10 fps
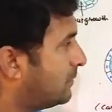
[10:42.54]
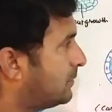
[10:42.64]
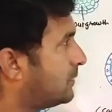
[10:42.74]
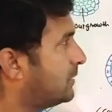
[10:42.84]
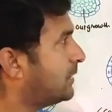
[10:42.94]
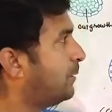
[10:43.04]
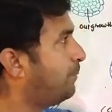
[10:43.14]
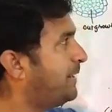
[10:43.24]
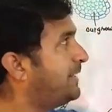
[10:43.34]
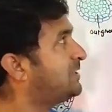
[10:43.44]
the
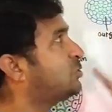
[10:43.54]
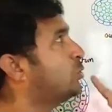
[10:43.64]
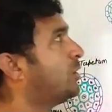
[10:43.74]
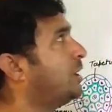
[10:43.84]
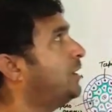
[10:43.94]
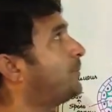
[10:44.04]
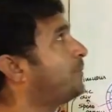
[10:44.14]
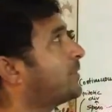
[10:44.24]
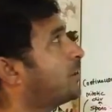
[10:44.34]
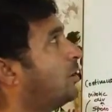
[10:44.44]
complete story
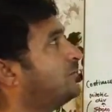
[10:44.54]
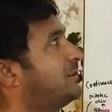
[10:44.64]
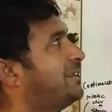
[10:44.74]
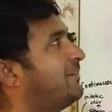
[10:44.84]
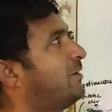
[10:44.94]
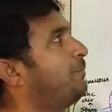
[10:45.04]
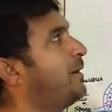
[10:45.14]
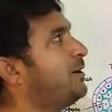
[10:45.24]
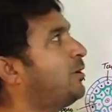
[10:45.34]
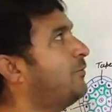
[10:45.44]
of the
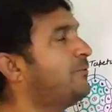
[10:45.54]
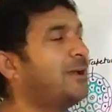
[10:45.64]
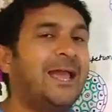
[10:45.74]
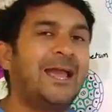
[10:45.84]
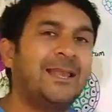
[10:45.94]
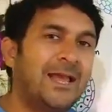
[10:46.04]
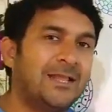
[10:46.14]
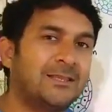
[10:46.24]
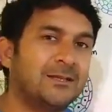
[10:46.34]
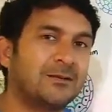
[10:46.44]
development of an
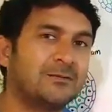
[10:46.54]
anther.